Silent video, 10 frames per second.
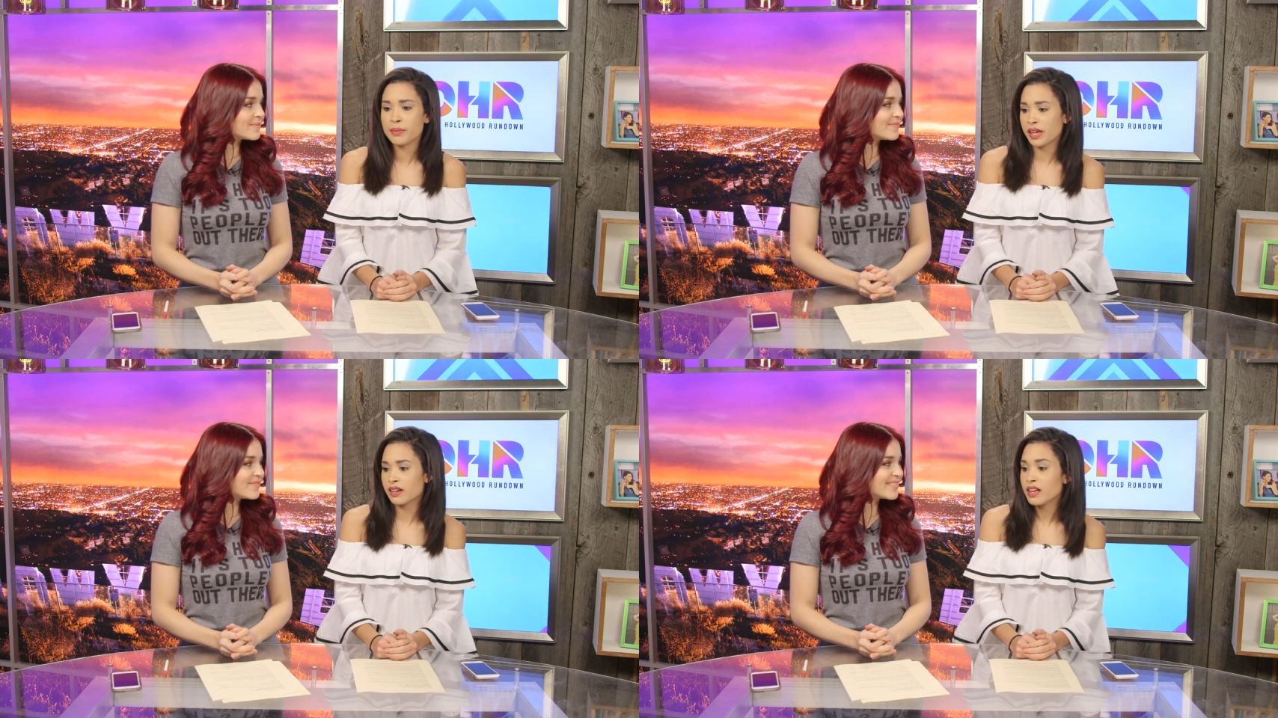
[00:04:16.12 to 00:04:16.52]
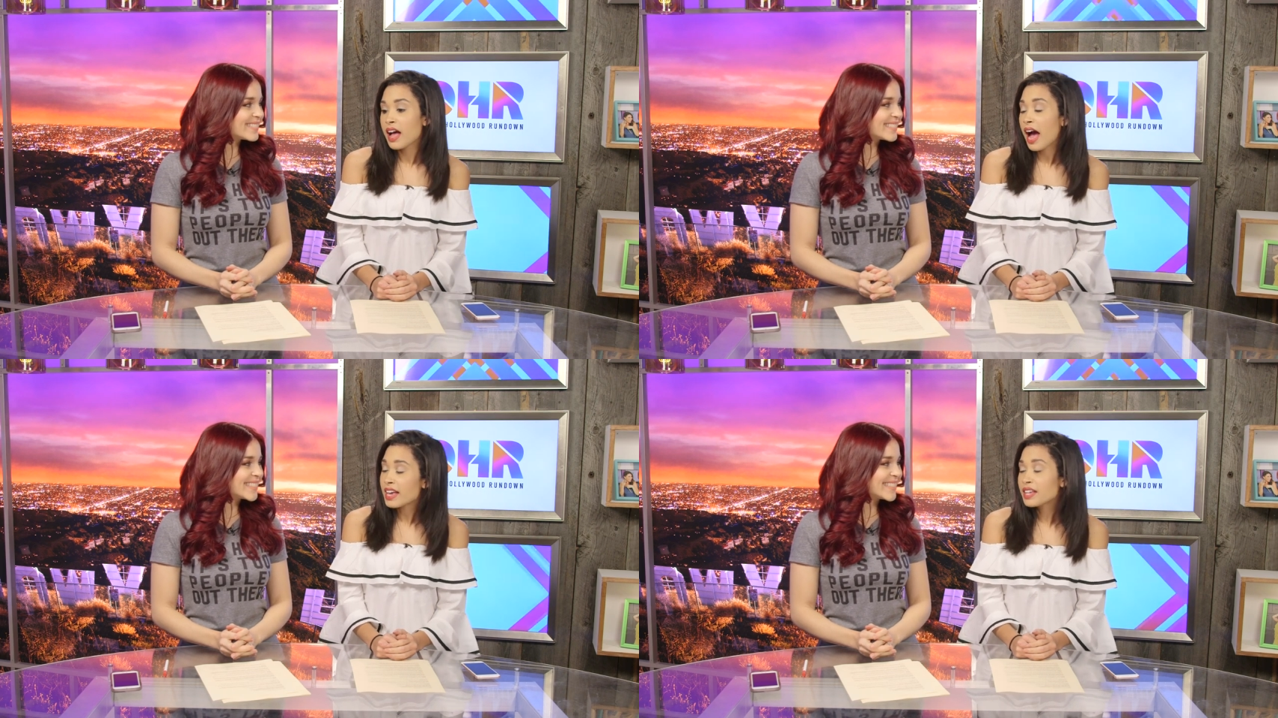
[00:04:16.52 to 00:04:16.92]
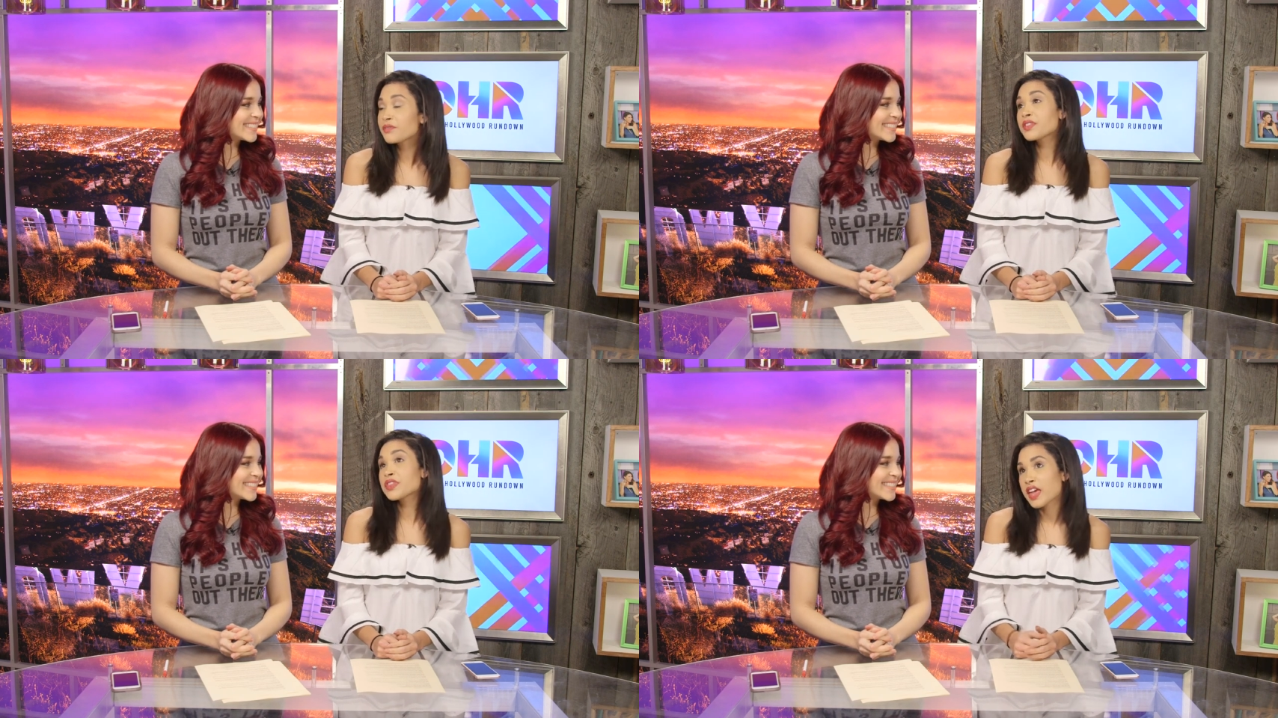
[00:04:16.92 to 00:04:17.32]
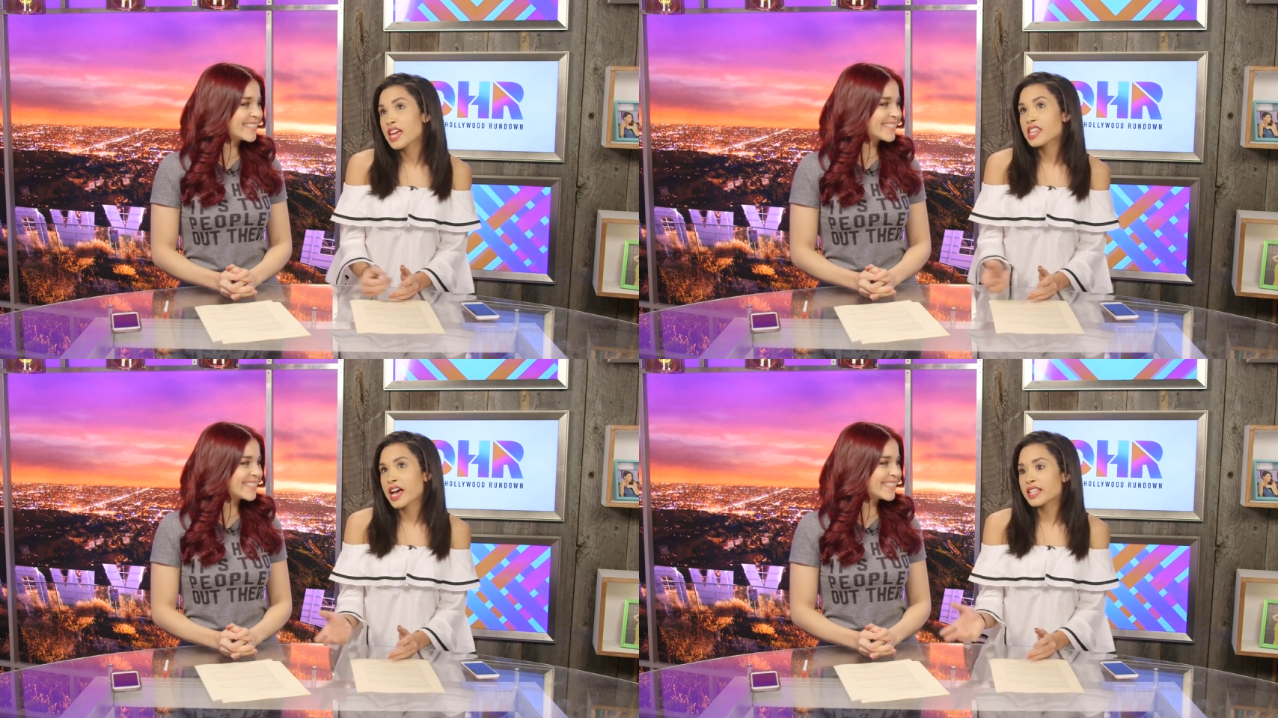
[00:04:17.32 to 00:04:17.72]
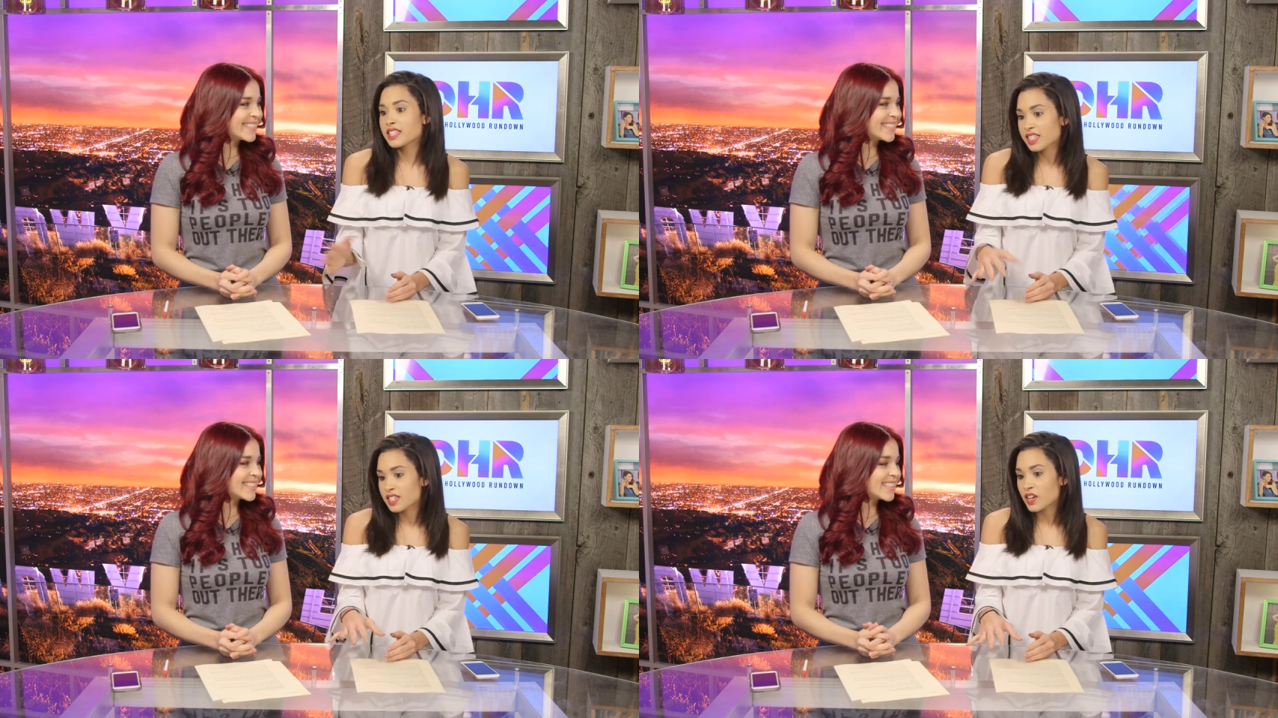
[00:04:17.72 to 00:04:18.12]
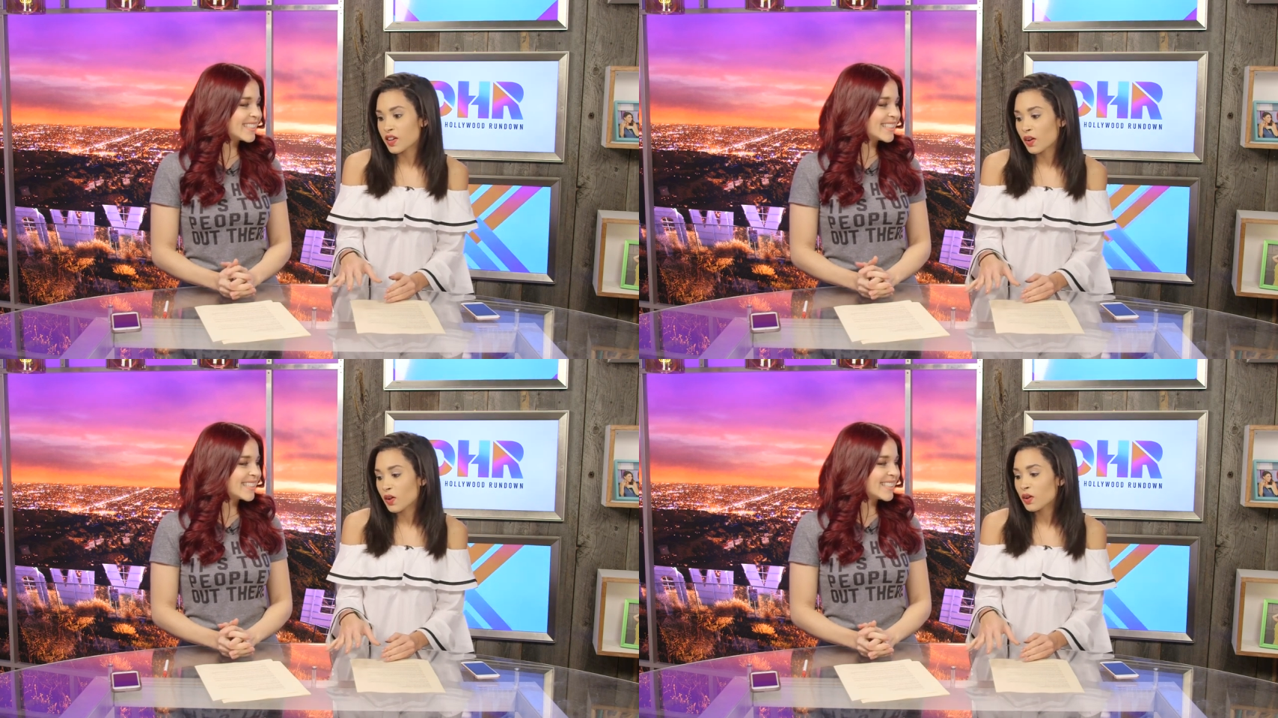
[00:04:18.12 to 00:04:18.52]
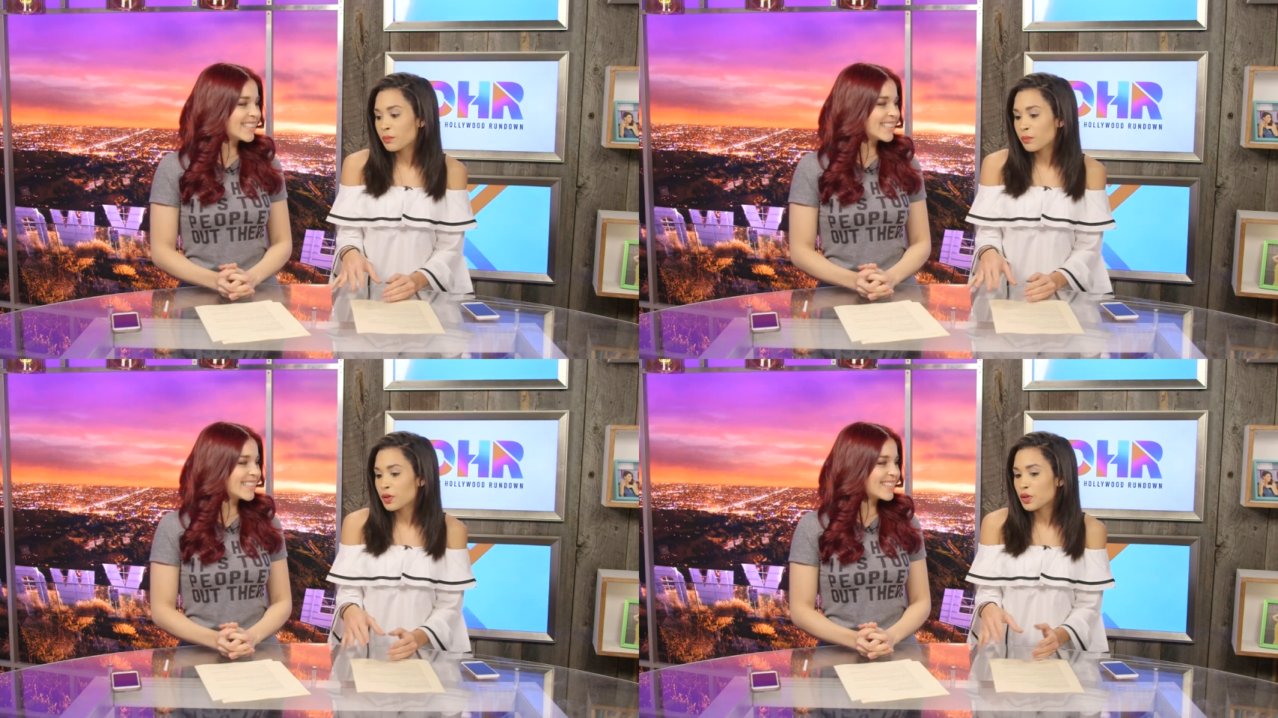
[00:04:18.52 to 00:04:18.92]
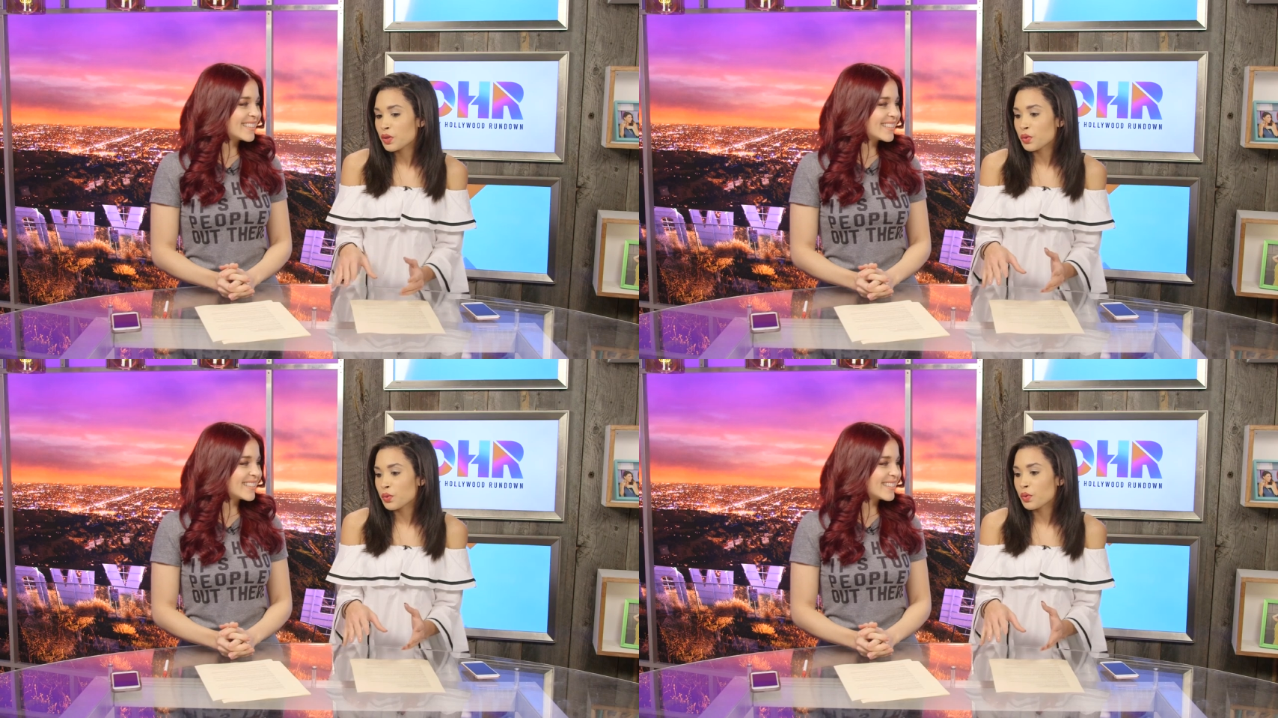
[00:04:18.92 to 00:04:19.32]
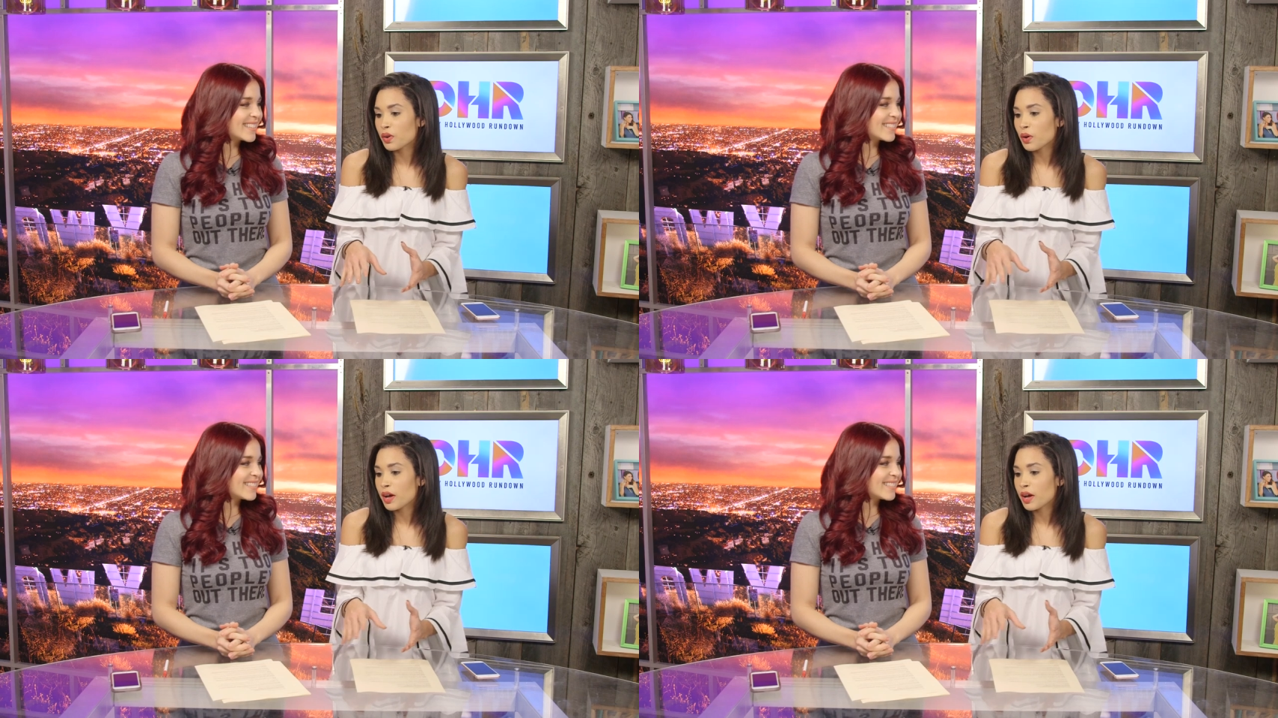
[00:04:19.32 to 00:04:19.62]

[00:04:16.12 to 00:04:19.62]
Speaker 1: I mean, I even think that still you